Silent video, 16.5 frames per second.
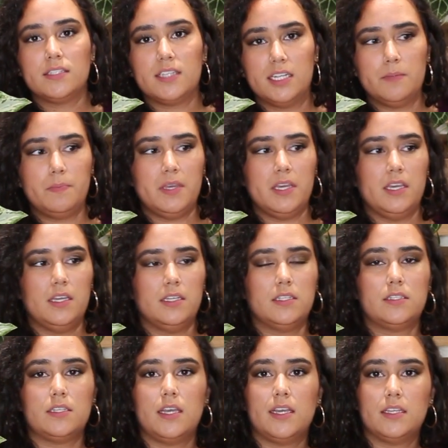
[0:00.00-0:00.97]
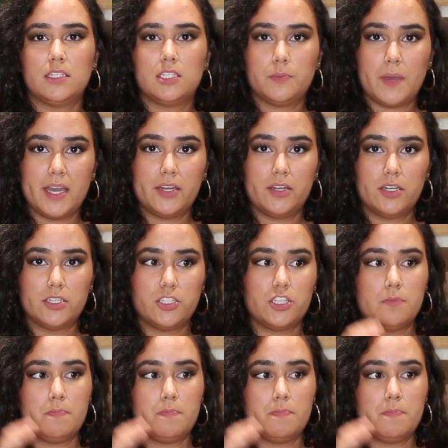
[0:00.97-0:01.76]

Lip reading: centipedes and spiders